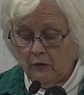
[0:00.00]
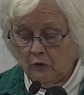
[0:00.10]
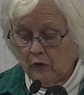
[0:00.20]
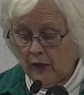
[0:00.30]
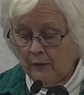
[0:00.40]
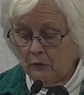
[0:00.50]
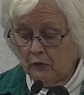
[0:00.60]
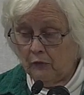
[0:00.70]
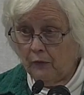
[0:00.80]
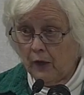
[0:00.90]
Sly was
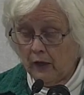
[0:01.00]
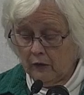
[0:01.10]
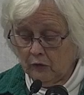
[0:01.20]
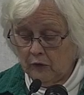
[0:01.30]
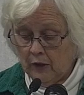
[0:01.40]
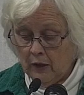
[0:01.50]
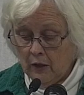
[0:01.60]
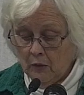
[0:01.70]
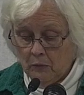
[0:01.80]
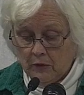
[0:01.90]
a fox
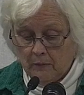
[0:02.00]
with